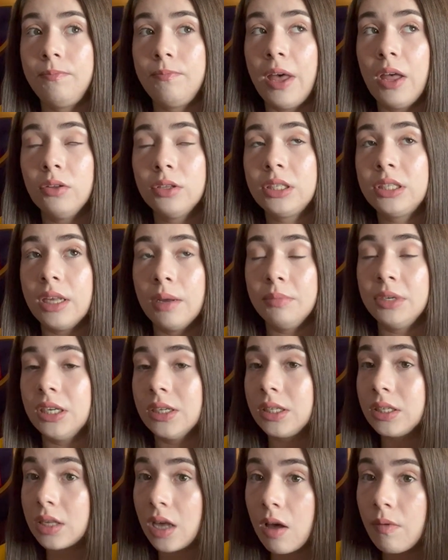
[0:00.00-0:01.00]
felt some
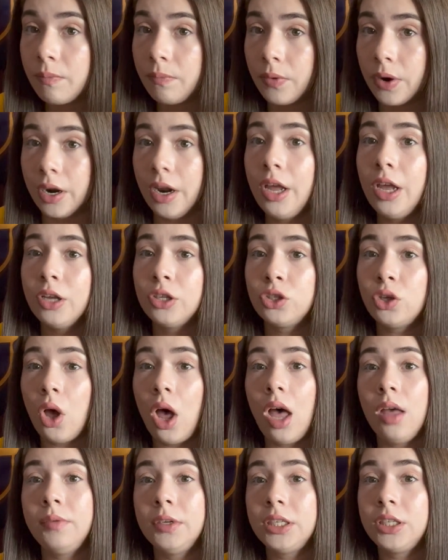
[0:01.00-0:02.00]
discomfort. So
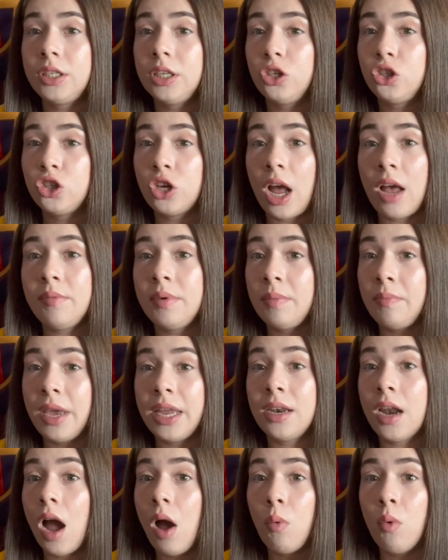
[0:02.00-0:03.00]
obviously Xavi may
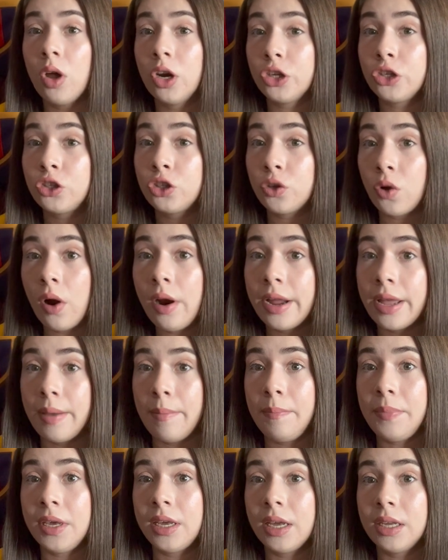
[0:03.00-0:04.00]
not want to start
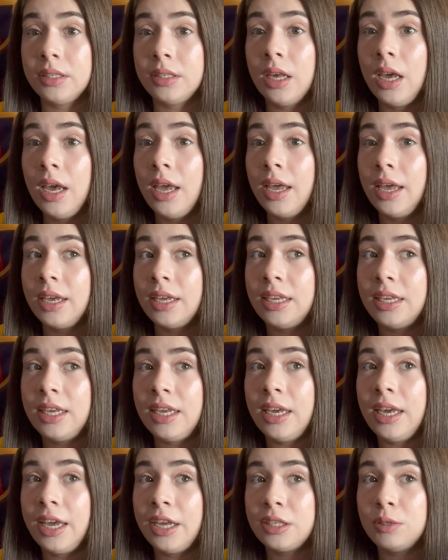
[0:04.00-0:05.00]
him because
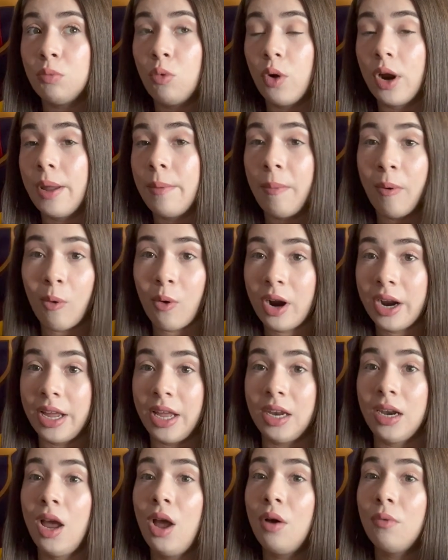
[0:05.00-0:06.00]
he is more
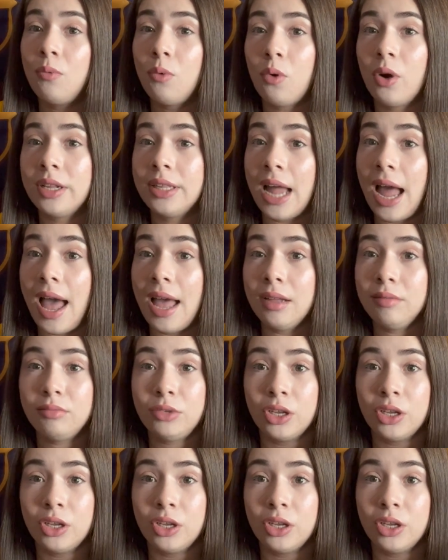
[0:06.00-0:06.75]
important for that,